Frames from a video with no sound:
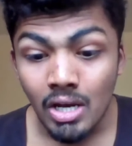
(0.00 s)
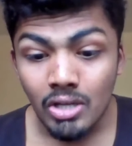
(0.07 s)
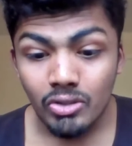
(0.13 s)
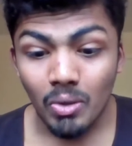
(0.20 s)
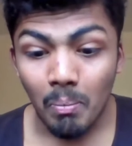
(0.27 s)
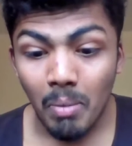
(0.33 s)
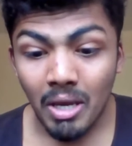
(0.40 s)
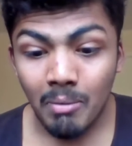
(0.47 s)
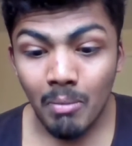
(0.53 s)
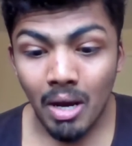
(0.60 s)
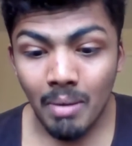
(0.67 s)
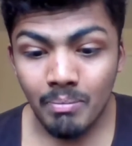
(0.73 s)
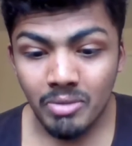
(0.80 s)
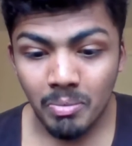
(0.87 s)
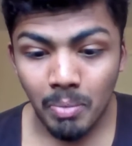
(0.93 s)
So Big
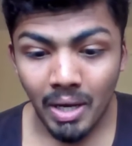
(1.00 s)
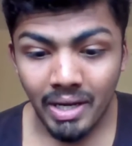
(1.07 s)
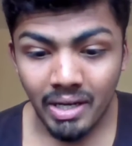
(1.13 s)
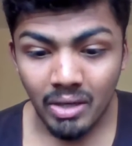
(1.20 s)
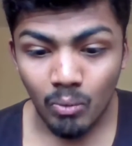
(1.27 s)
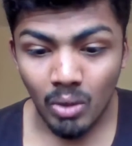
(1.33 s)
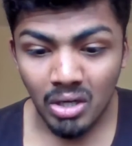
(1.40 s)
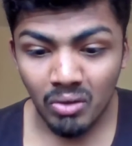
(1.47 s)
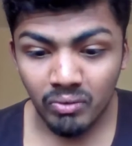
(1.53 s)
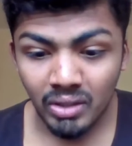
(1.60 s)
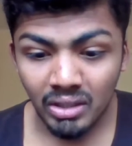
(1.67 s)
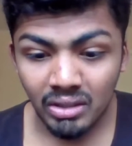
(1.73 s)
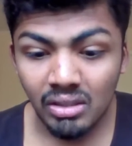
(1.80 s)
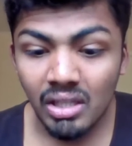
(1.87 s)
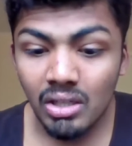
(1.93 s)
Mom's pirate, one of
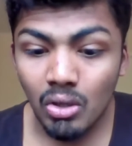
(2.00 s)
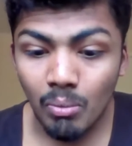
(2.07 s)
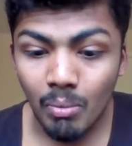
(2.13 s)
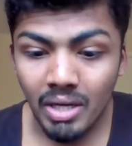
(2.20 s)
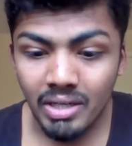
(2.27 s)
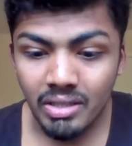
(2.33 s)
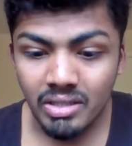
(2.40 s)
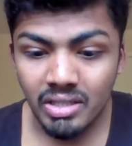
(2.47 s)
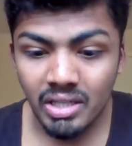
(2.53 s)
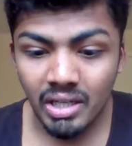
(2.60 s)
the three commanders,